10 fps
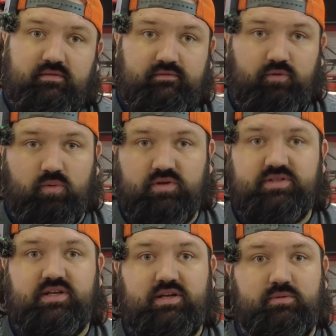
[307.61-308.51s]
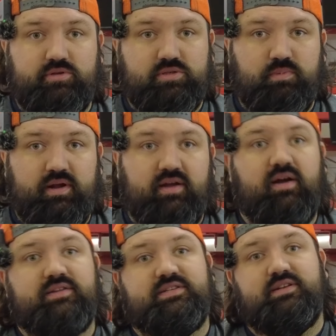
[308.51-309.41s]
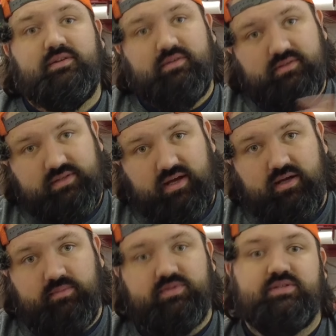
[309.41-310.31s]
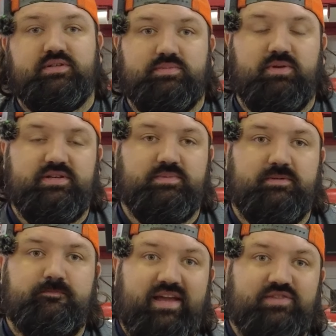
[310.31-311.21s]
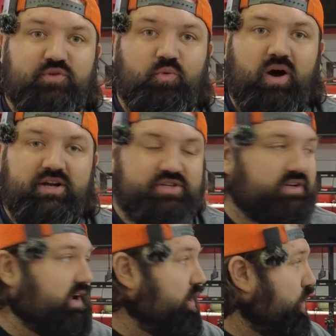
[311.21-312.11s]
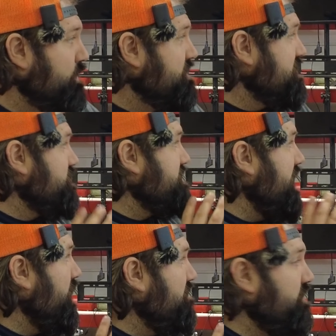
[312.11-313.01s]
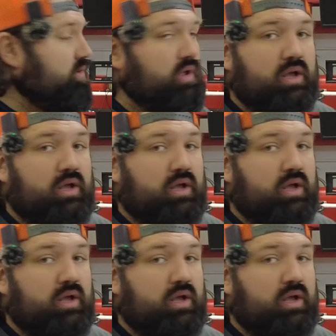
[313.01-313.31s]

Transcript: Force equals spring constant times displacement. Thanks for watching. I hope this was helpful.